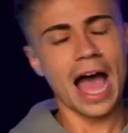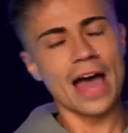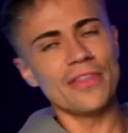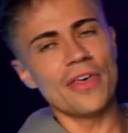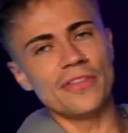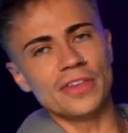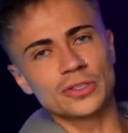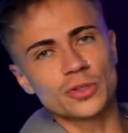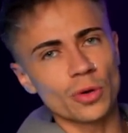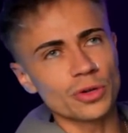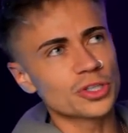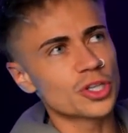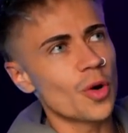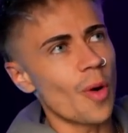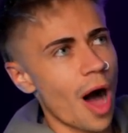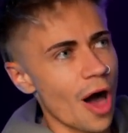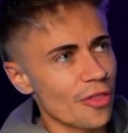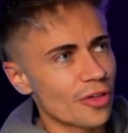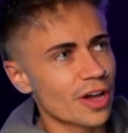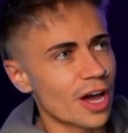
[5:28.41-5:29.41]
And then there's also
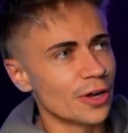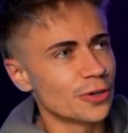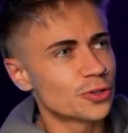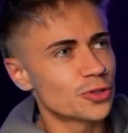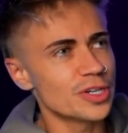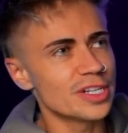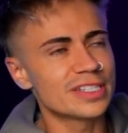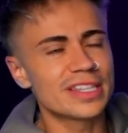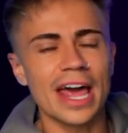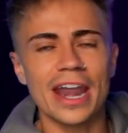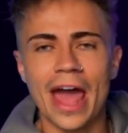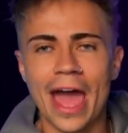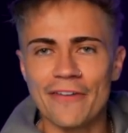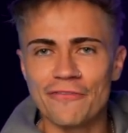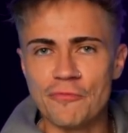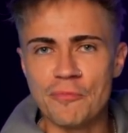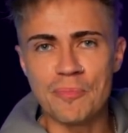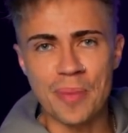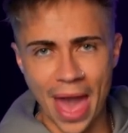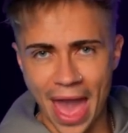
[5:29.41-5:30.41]
other countries that
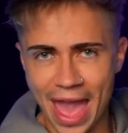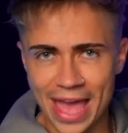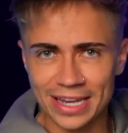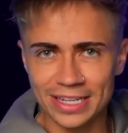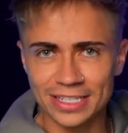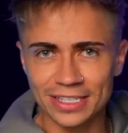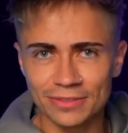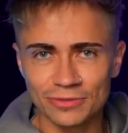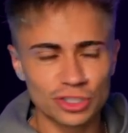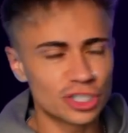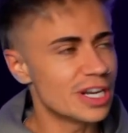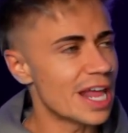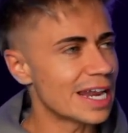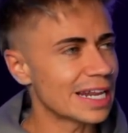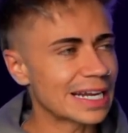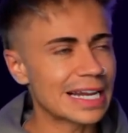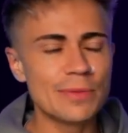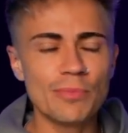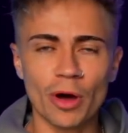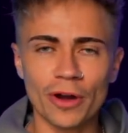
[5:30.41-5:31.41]
have banned
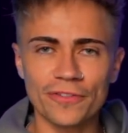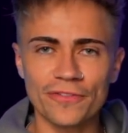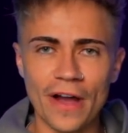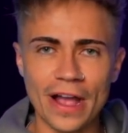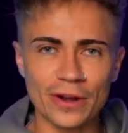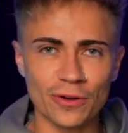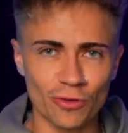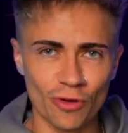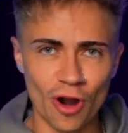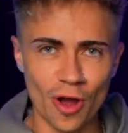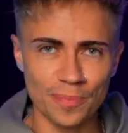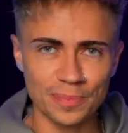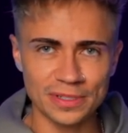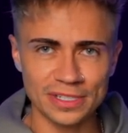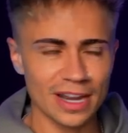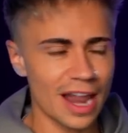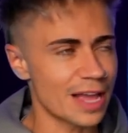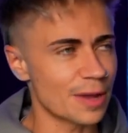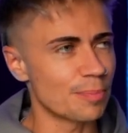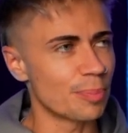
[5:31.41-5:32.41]
genetically modified crops
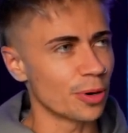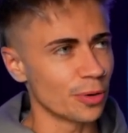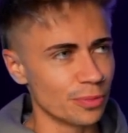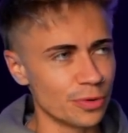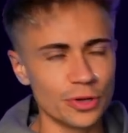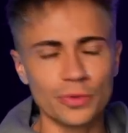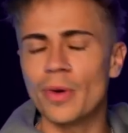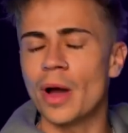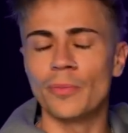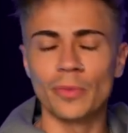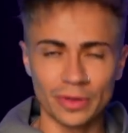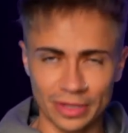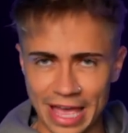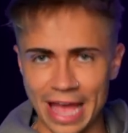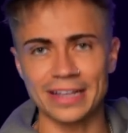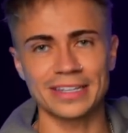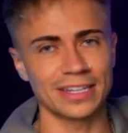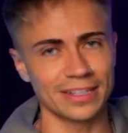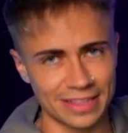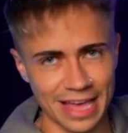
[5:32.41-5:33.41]
like Peru, and we'll
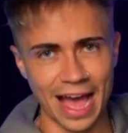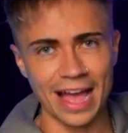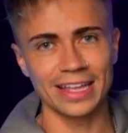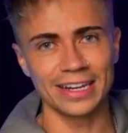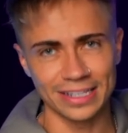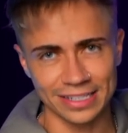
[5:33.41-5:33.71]
get to that in a